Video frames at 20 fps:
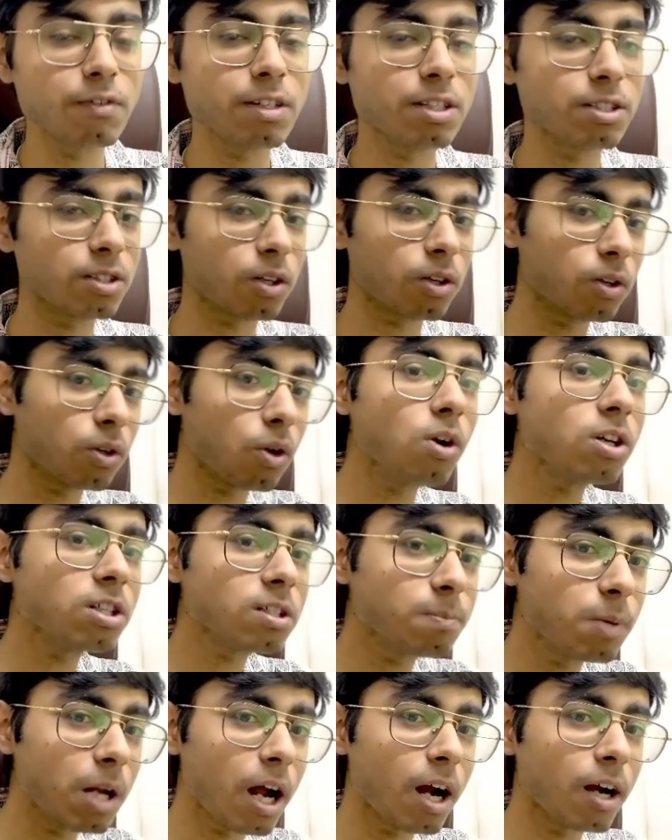which is a
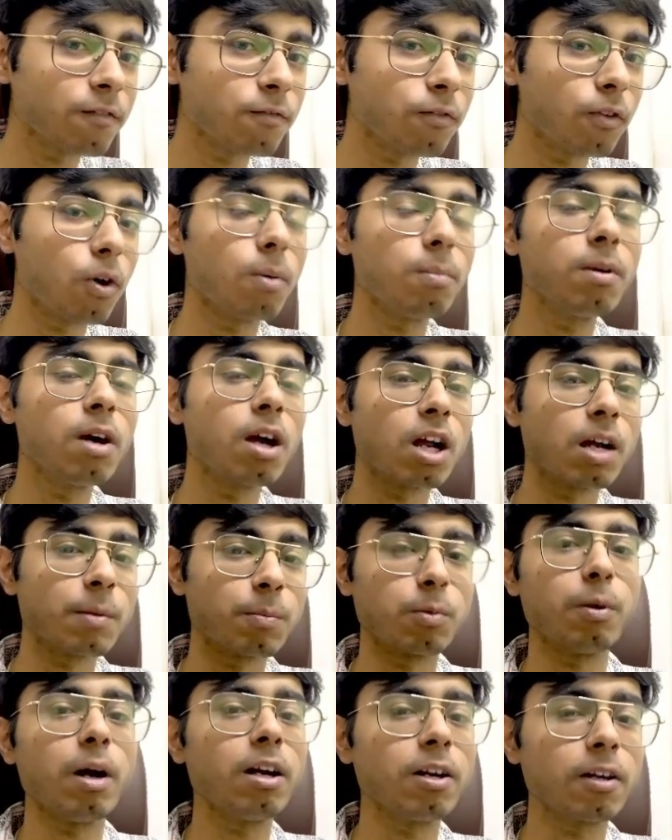cross-platform
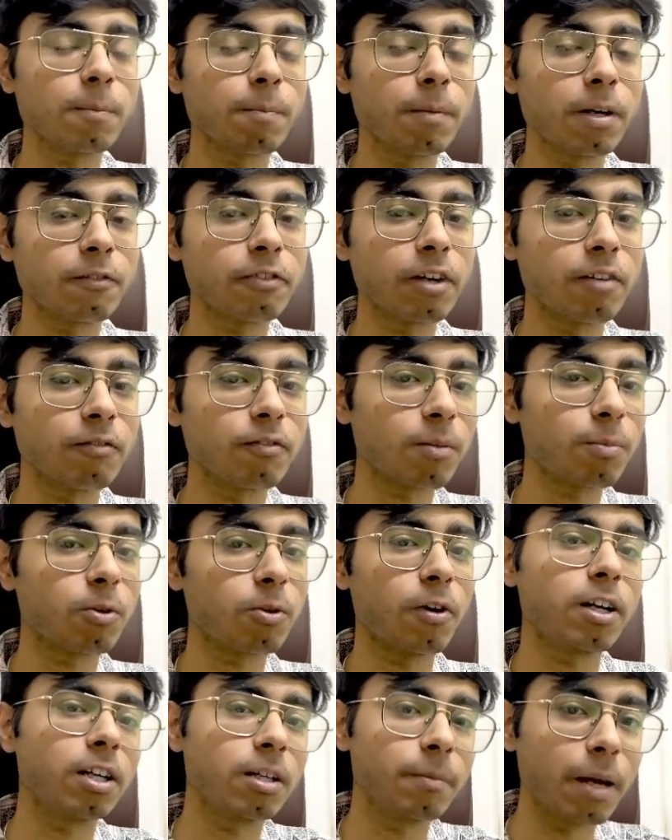mobile development framework
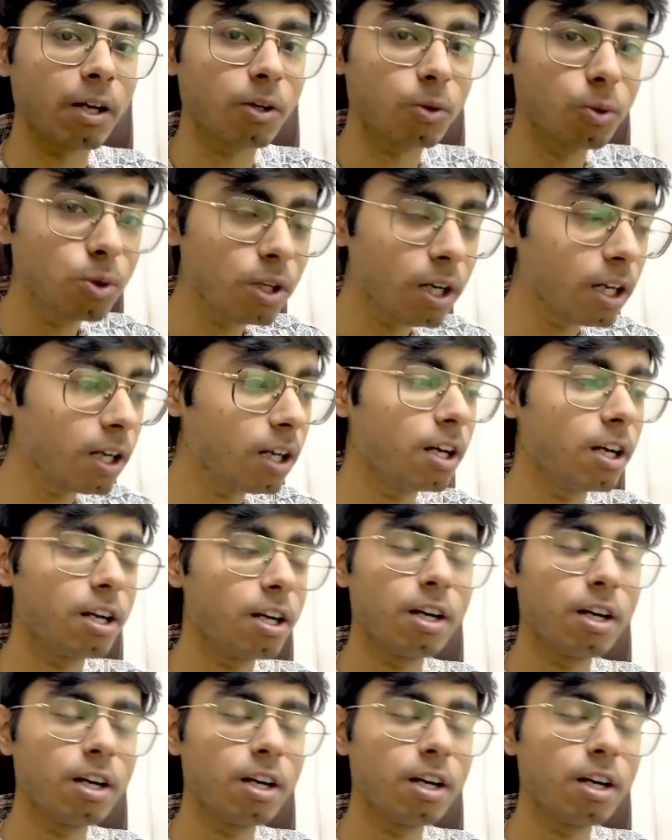provided by Google.